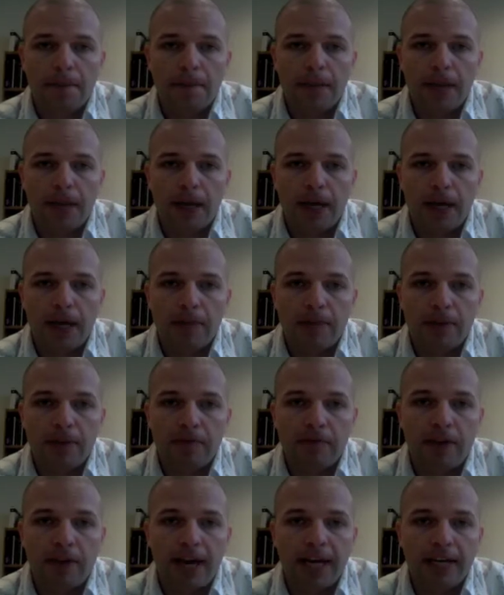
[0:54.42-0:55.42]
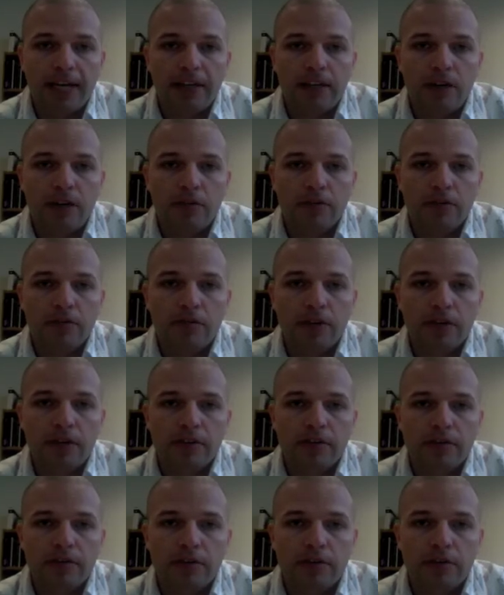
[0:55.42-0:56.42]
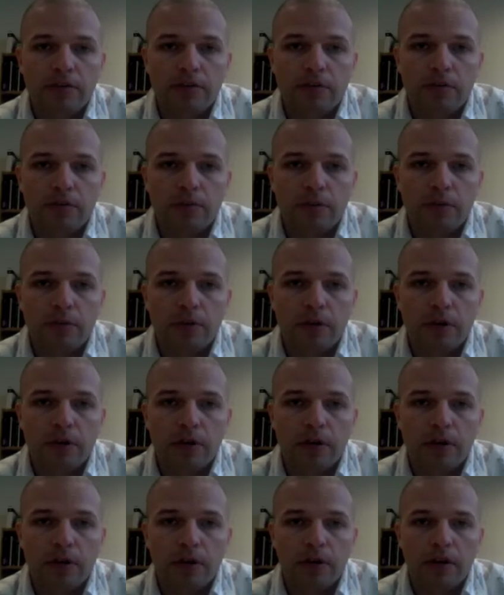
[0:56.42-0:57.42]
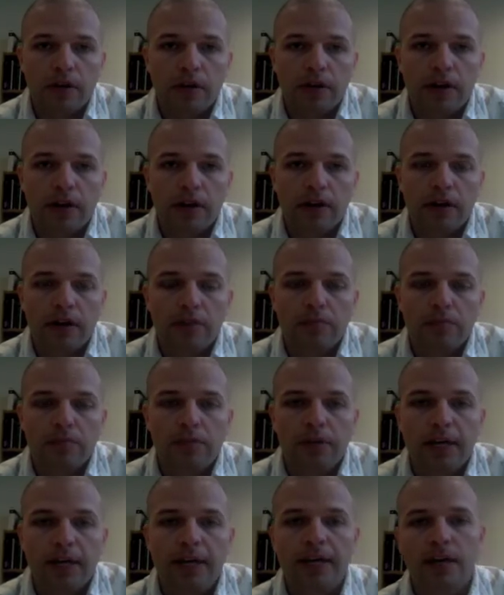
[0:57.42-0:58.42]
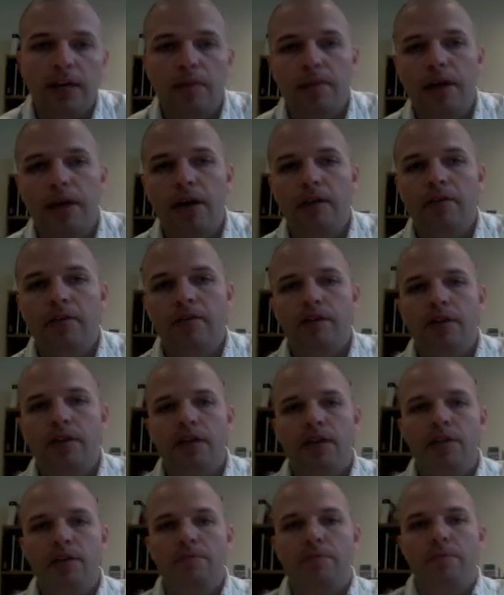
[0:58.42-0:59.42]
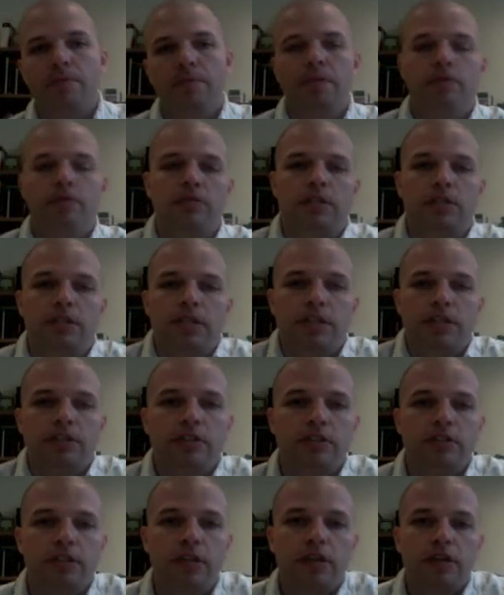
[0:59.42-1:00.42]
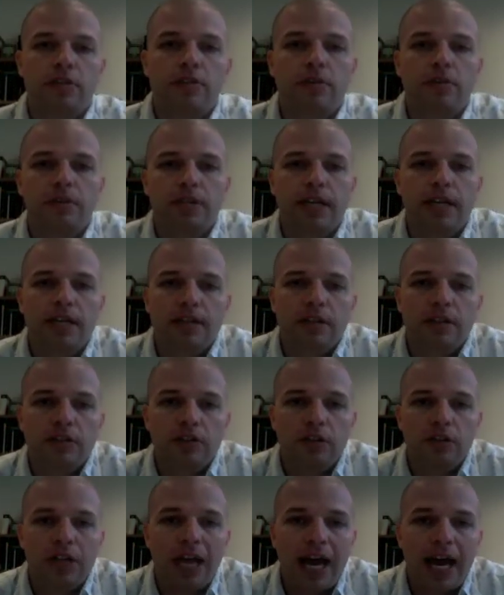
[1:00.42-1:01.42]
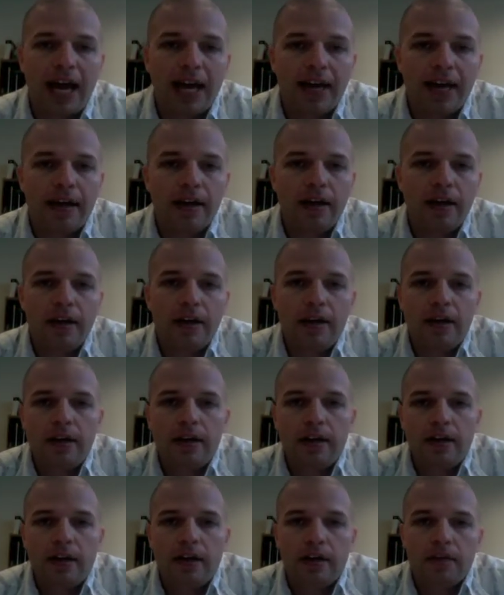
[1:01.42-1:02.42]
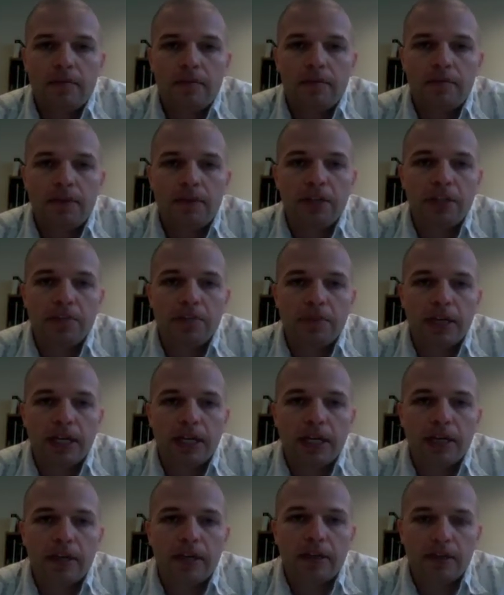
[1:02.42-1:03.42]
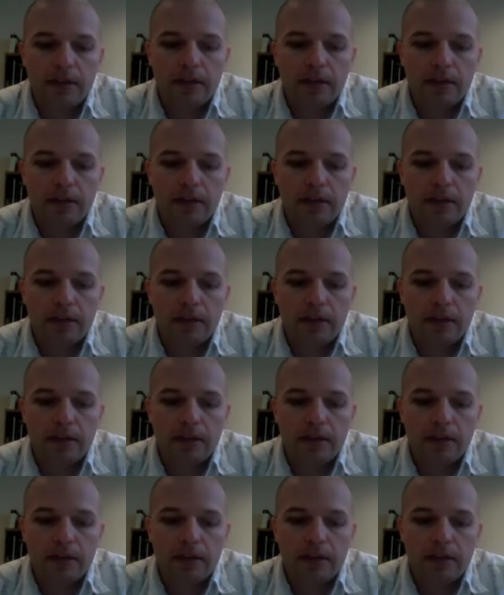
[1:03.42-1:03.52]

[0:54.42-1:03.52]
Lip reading: invited those of us who were there complaining about the proposed detention center to attend the July budget meeting,